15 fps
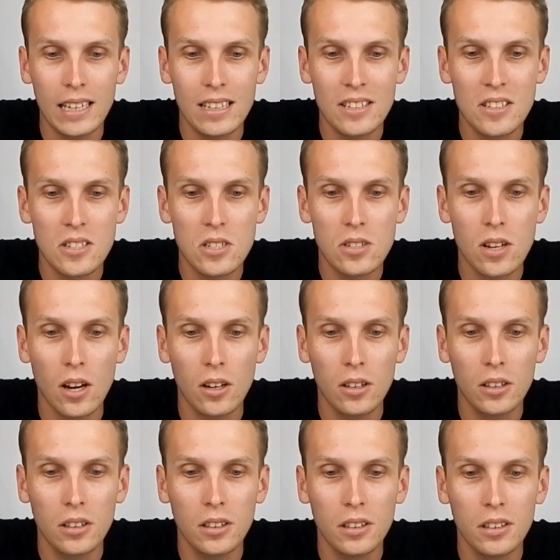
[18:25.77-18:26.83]
Uh,
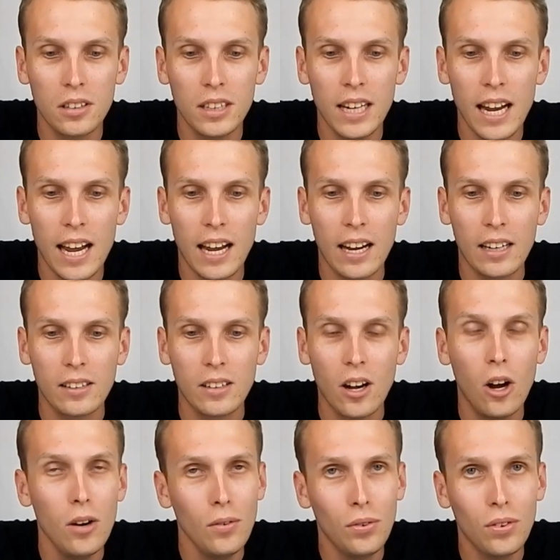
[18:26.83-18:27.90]
so
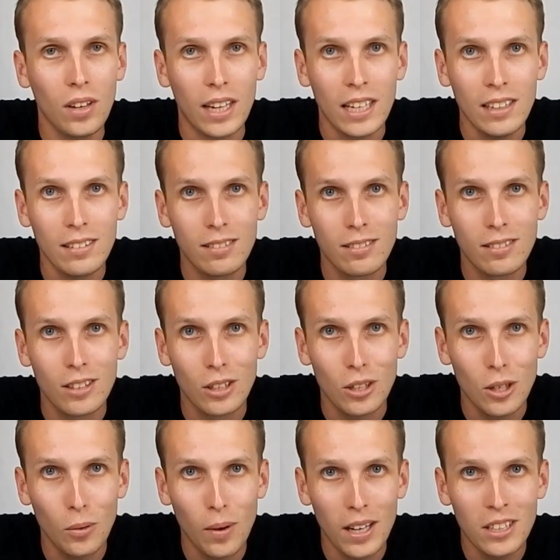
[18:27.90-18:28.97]
yeah,
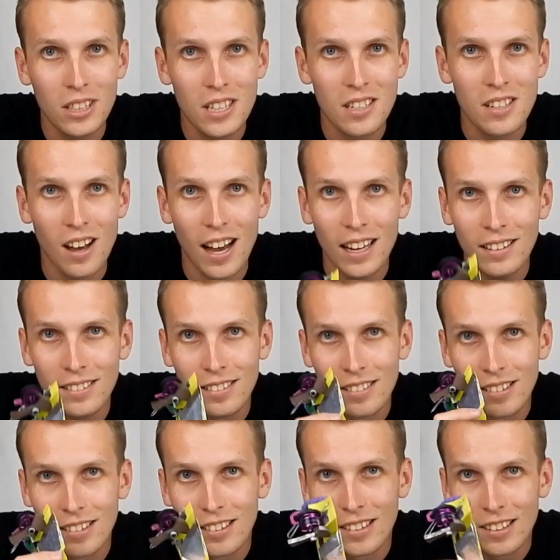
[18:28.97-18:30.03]
hopefully the new wedge
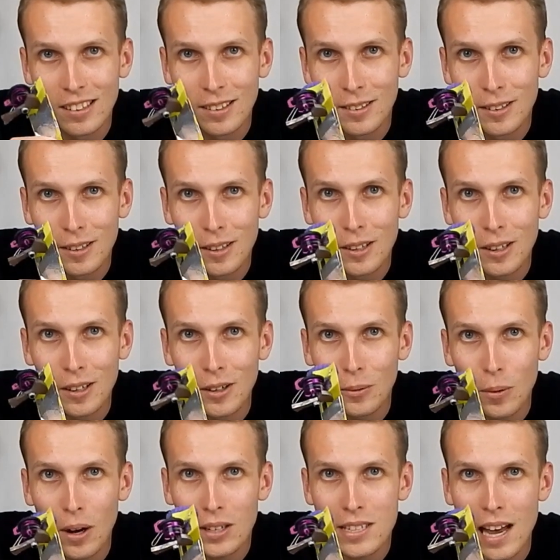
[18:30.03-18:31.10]
design
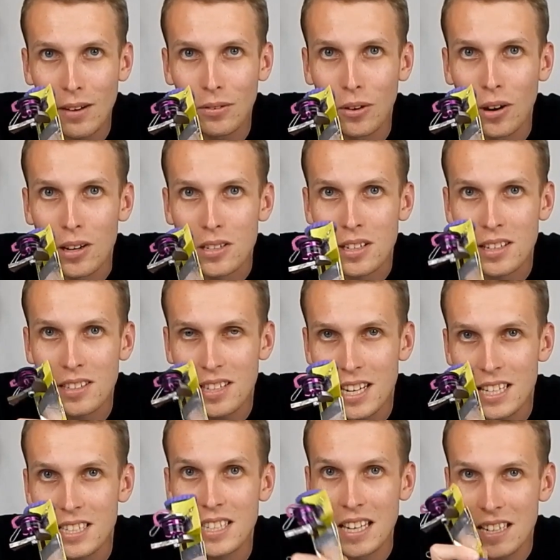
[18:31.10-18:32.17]
works out for
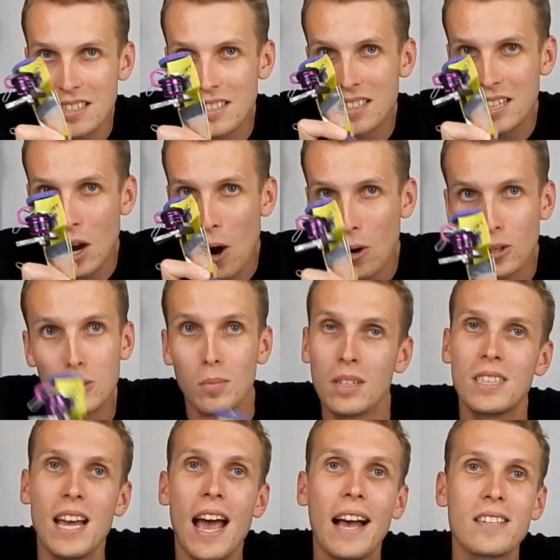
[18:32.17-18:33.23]
us, because this, this is the
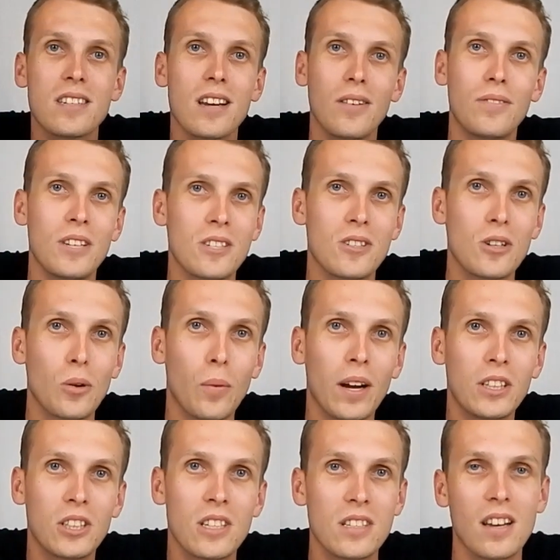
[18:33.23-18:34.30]
ultimate test of
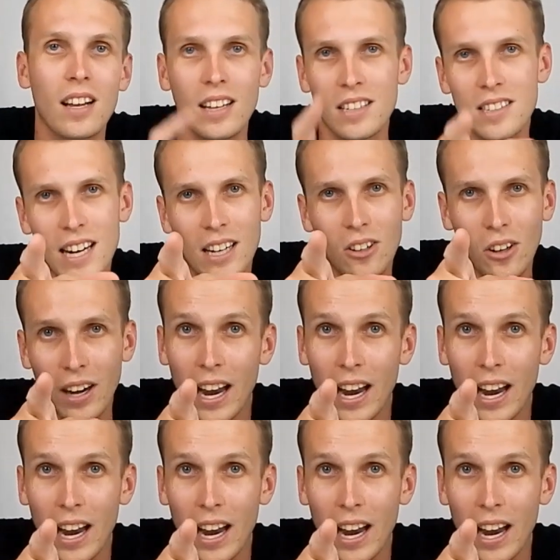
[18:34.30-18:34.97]
this new wedge design.